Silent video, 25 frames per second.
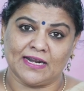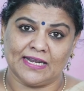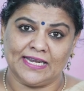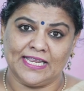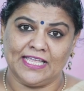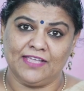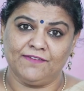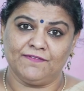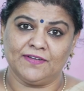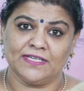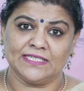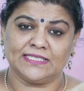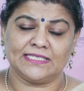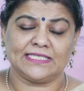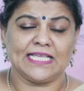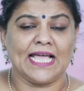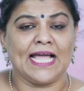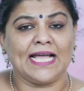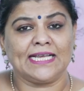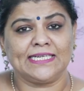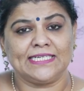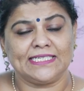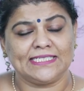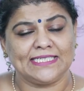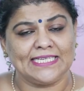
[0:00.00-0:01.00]
Leavis
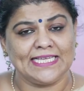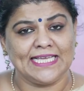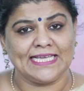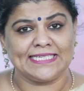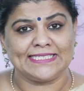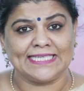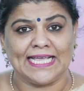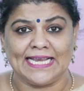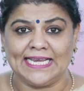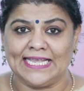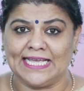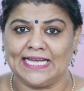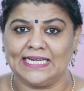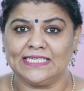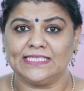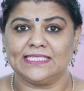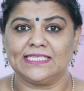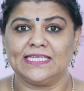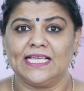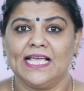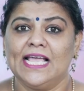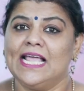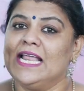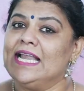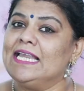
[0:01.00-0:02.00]
and T.S. Eliot.